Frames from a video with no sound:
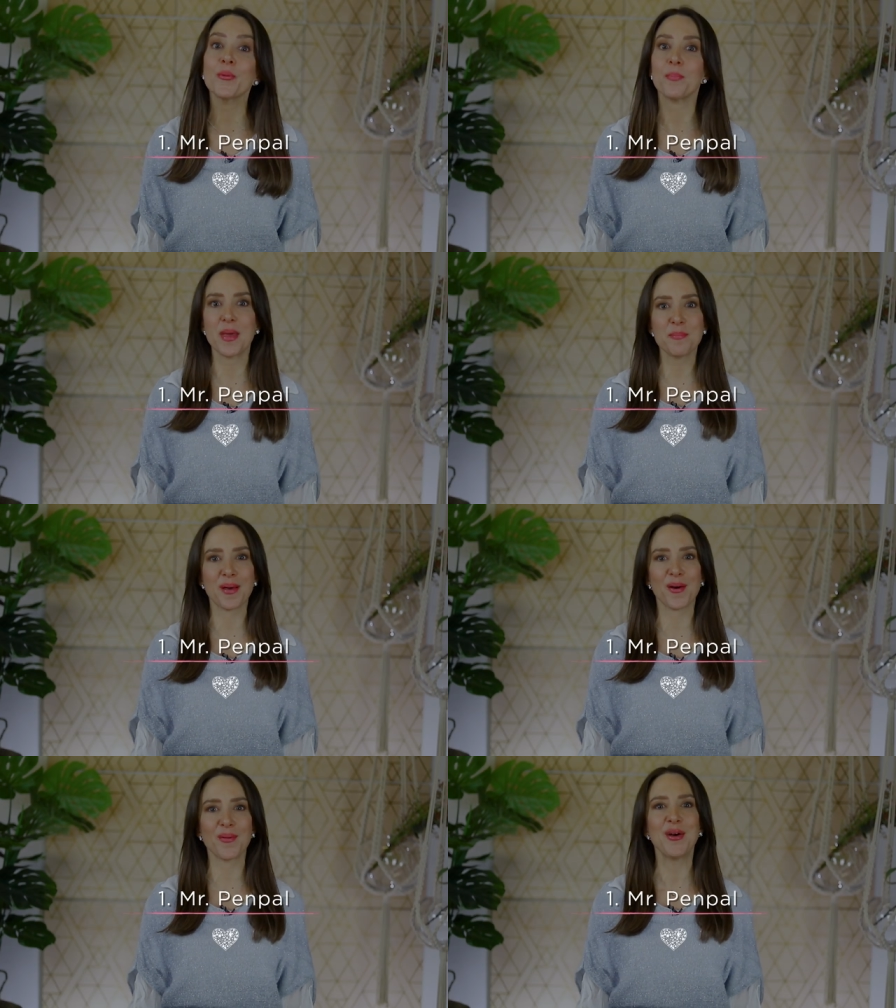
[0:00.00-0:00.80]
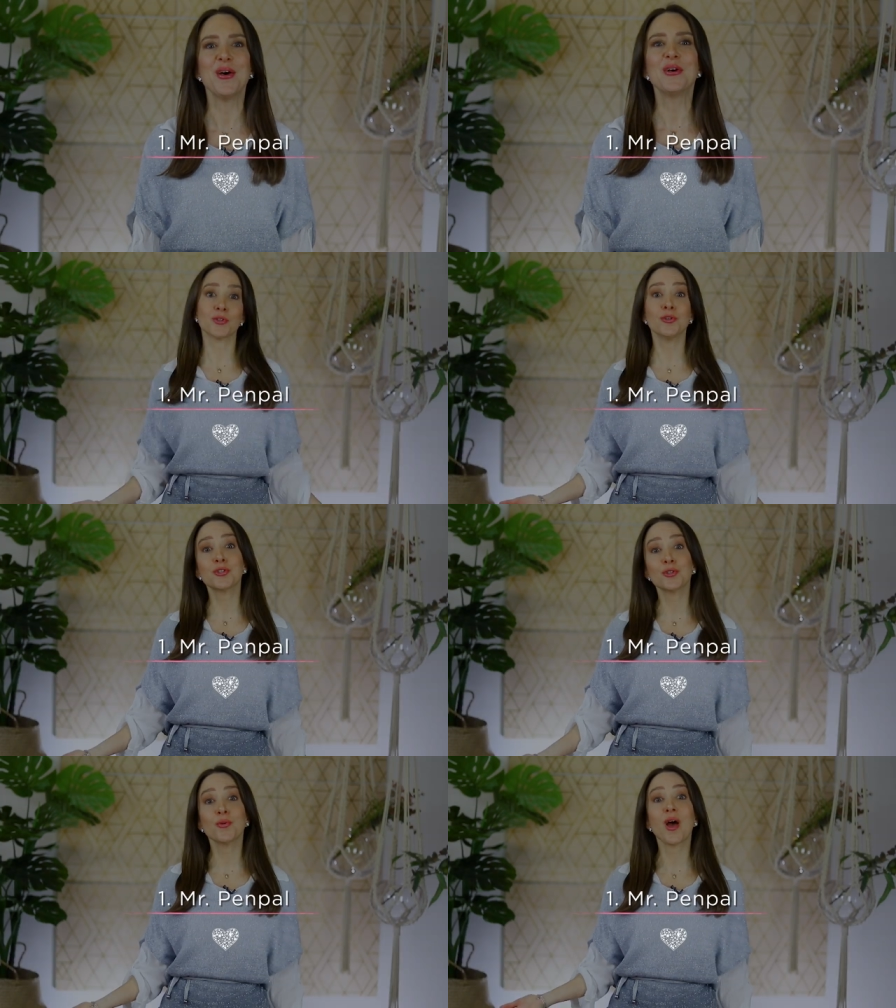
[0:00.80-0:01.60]
Pen Pal. So you
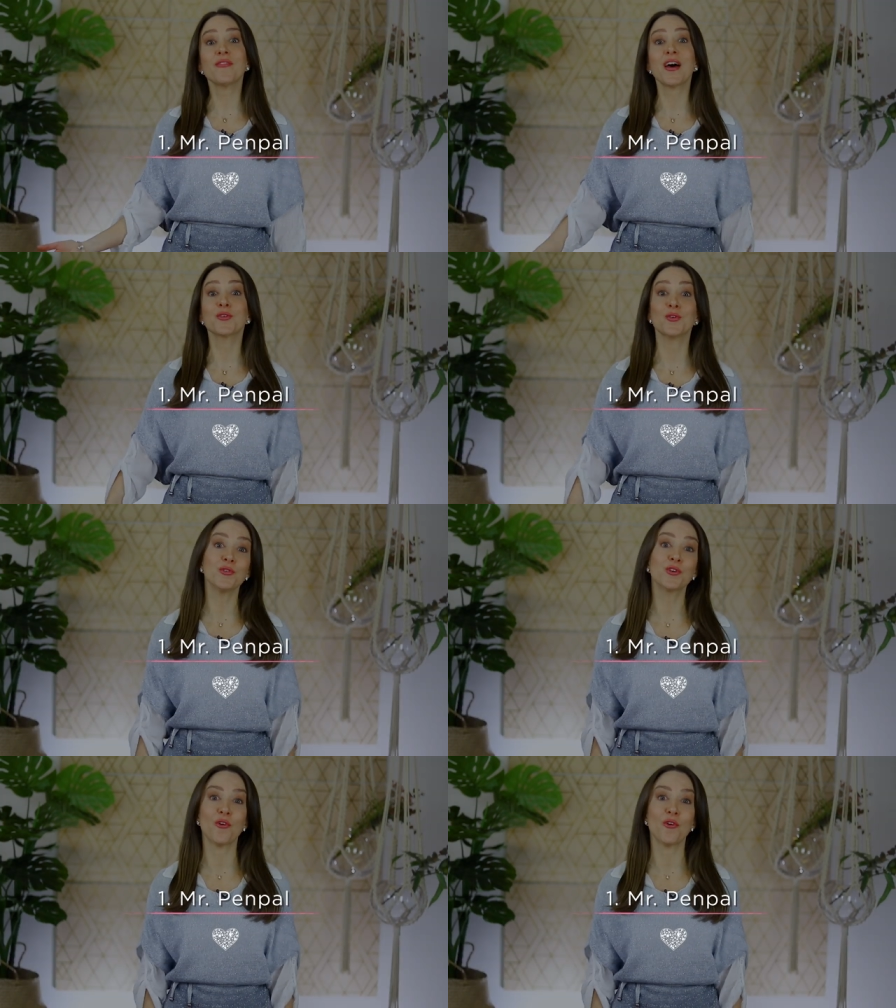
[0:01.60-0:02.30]
two have had good